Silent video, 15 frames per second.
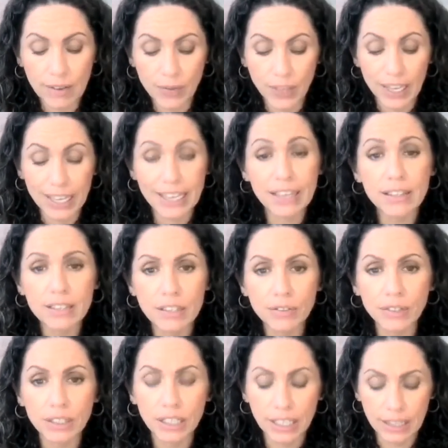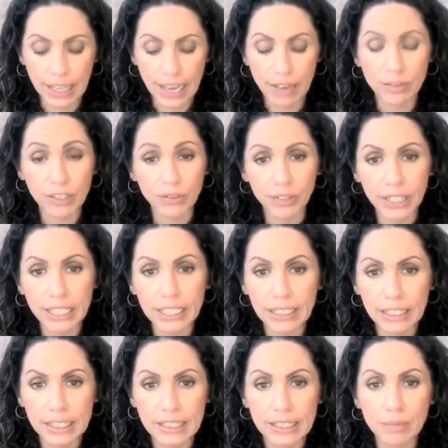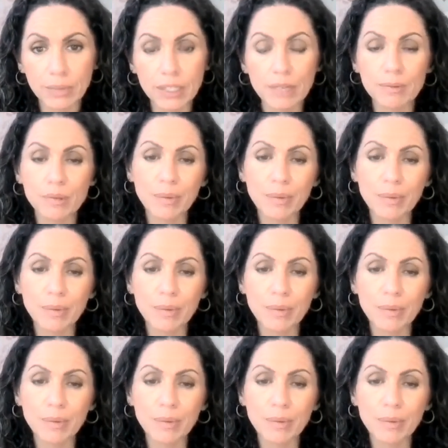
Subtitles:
They heal differently, they have different healing symptoms,